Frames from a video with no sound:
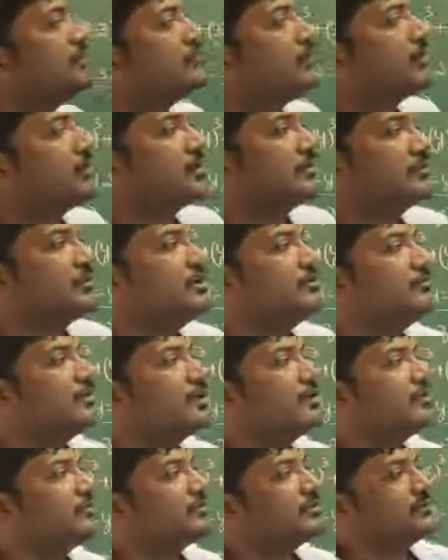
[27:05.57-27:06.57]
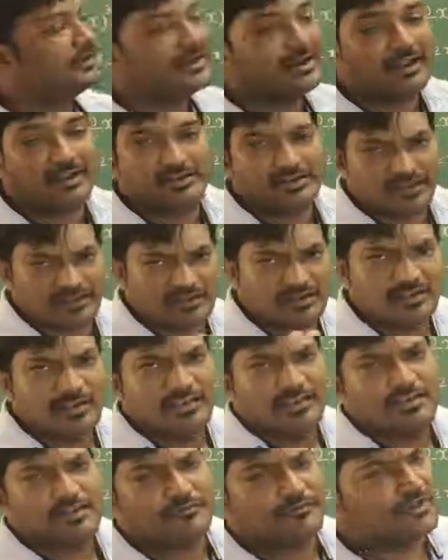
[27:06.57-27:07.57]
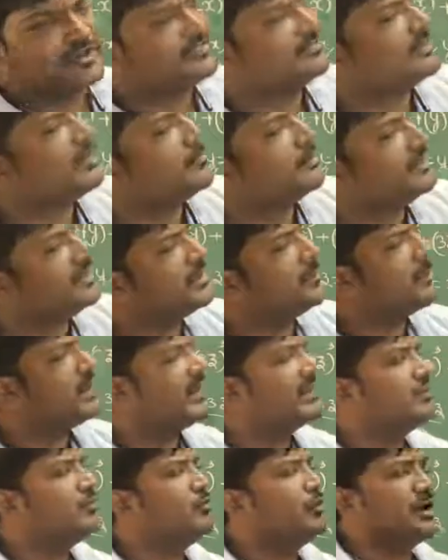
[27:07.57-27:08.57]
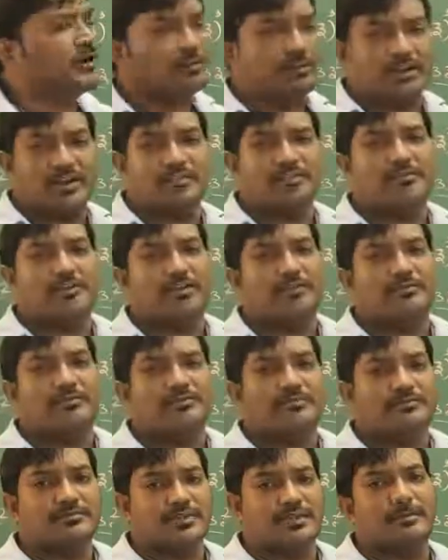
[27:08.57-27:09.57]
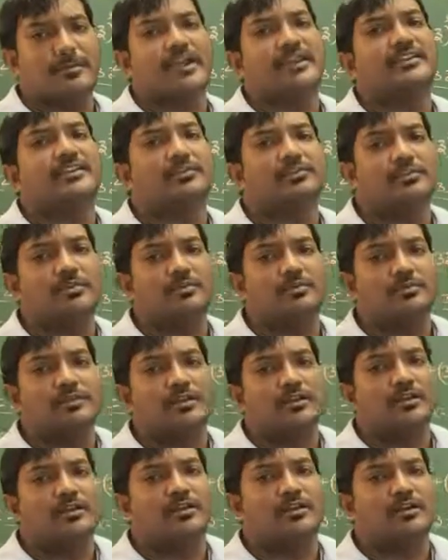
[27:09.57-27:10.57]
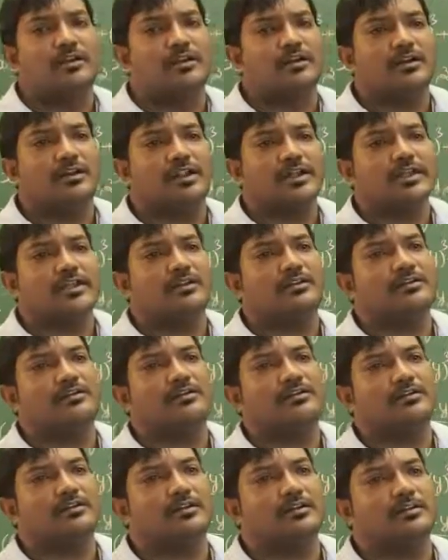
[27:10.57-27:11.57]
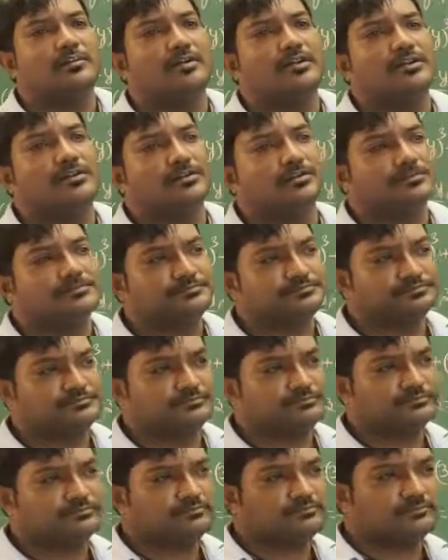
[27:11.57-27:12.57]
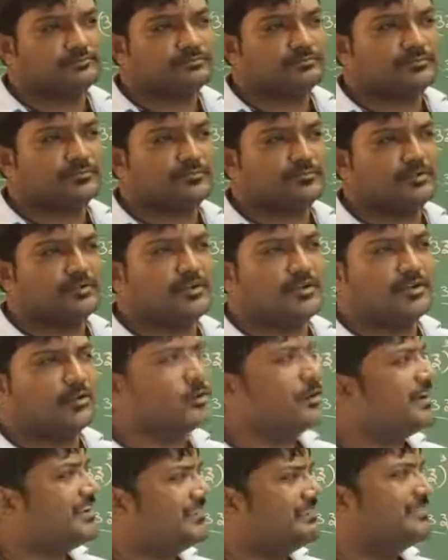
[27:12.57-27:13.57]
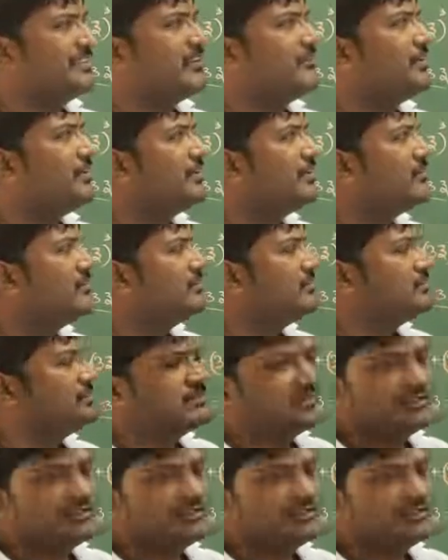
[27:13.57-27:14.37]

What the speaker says: 343, we got 7 like that. For example, they might give 125. They might give you 27